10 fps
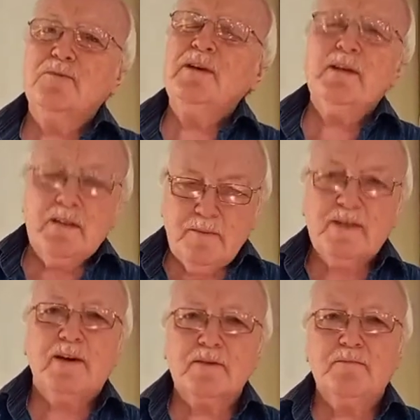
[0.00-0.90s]
and we need to be
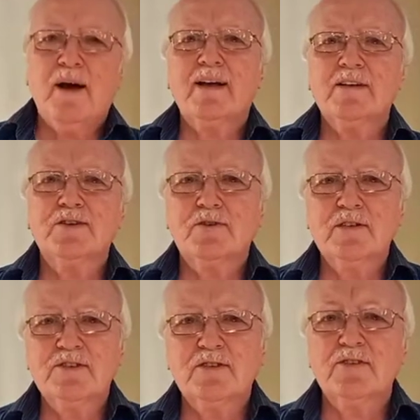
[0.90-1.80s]
cut back as
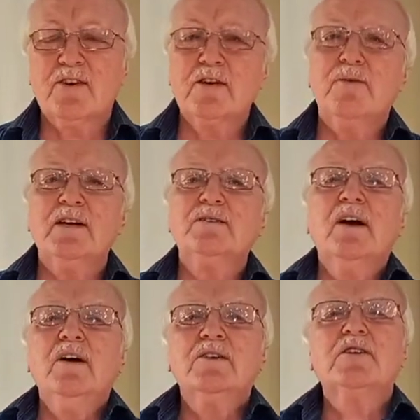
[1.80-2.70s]
Christians. Otherwise,
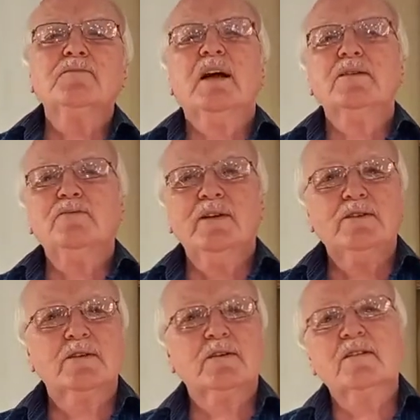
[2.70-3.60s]
sometimes we
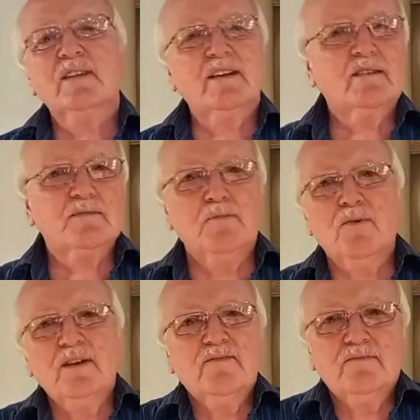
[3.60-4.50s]
just are like
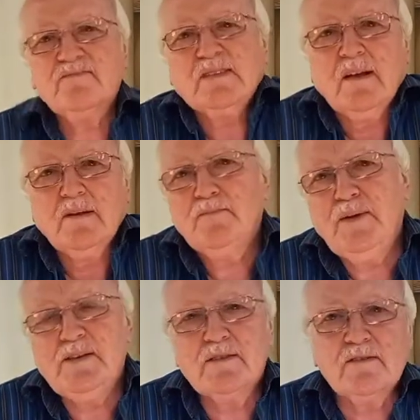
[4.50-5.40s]
smoking
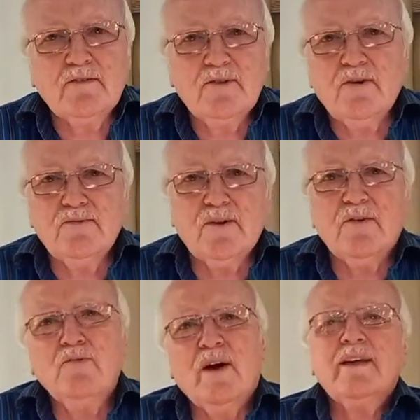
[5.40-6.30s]
pieces of, of,
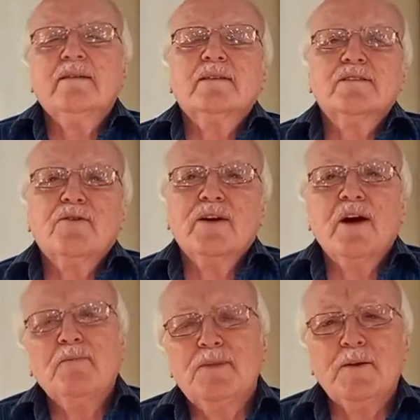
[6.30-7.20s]
of wick that's going
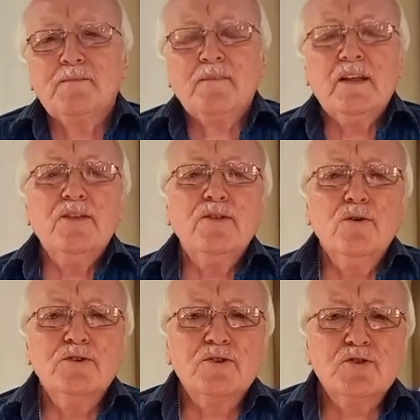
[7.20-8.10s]
up there.
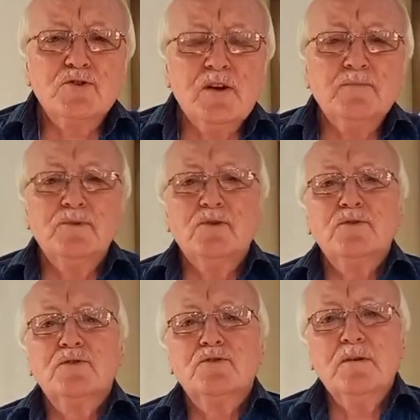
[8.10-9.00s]
Those are trimmed.
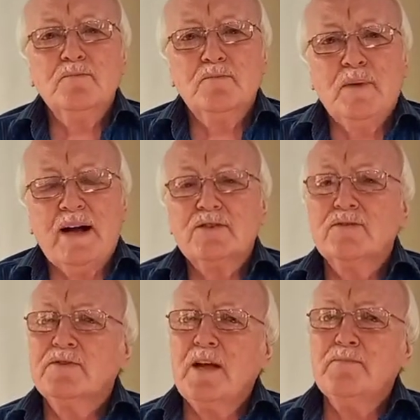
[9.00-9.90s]
Those are trimmed back so
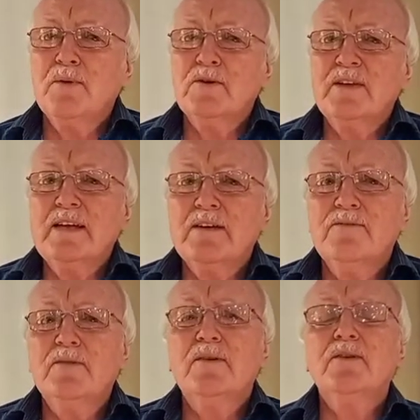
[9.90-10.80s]
that they burn. They give
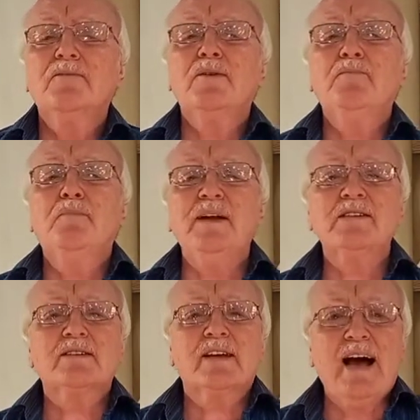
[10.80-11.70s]
the, the, the
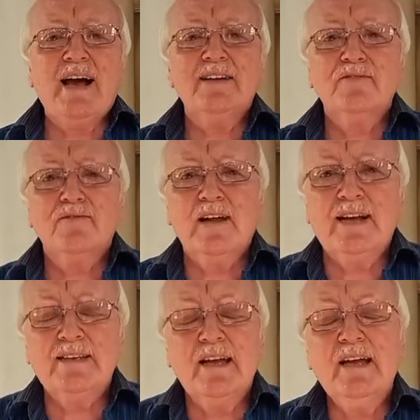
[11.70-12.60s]
best kind of light.